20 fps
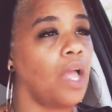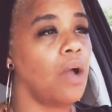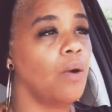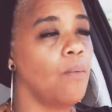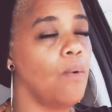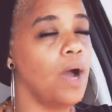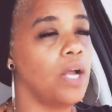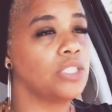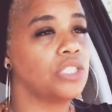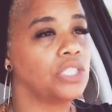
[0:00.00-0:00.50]
I
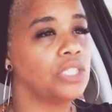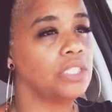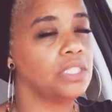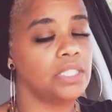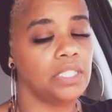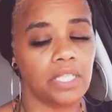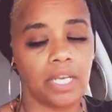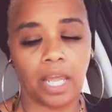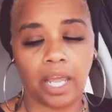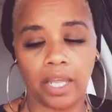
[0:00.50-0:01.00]
watched it
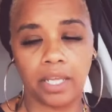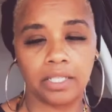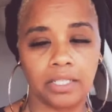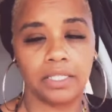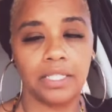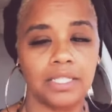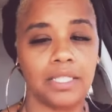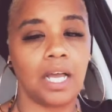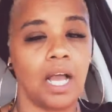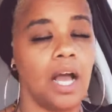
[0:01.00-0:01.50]
today.
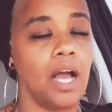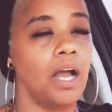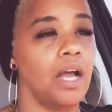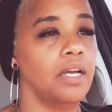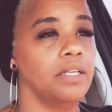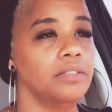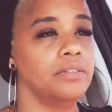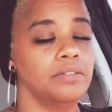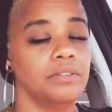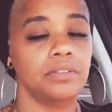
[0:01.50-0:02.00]
It's
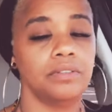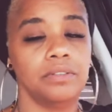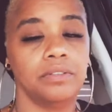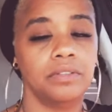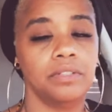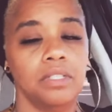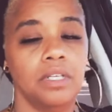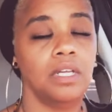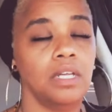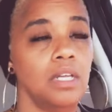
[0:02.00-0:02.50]
hot,
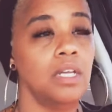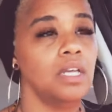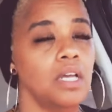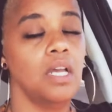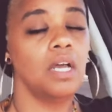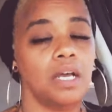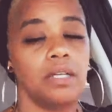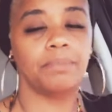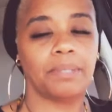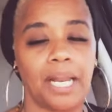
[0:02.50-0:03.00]

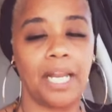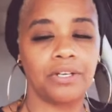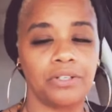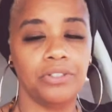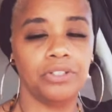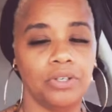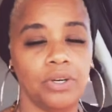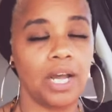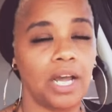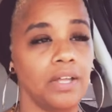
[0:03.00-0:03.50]
but I
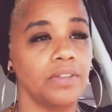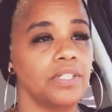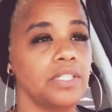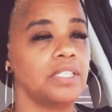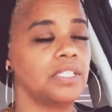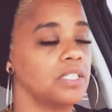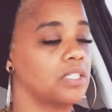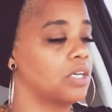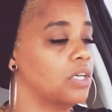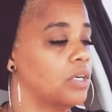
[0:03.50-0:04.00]
don't know how
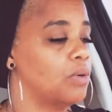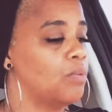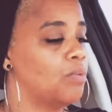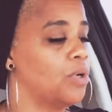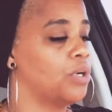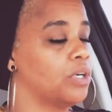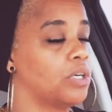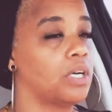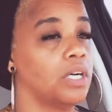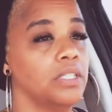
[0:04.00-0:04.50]
this is gonna
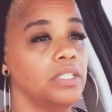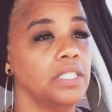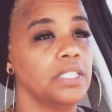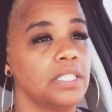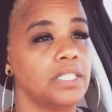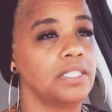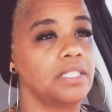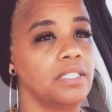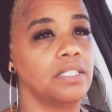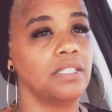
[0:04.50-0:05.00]
work on
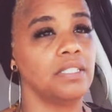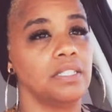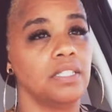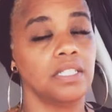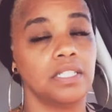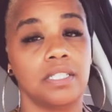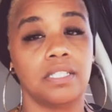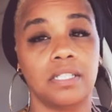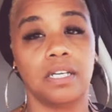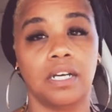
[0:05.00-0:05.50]
this
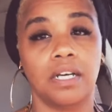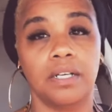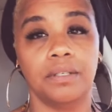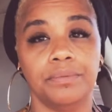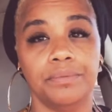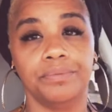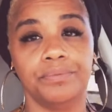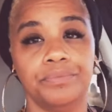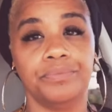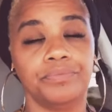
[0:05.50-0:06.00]

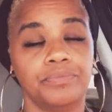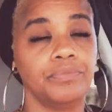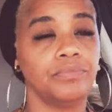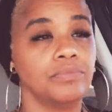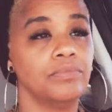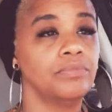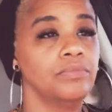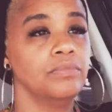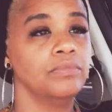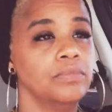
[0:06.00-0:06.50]

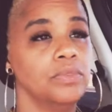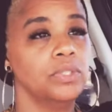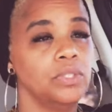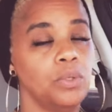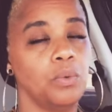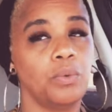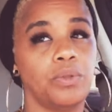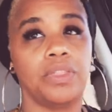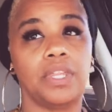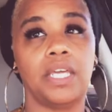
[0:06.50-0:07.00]

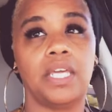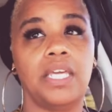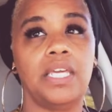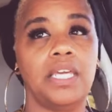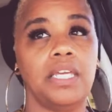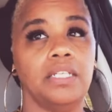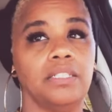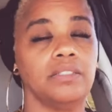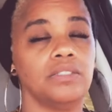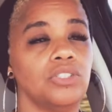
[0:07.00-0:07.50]
with the
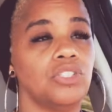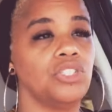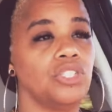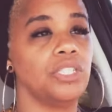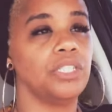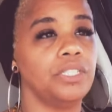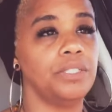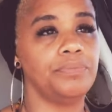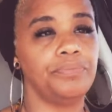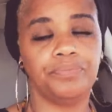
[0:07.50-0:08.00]
heat and
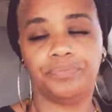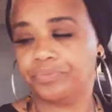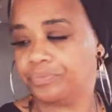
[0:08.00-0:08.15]
shit.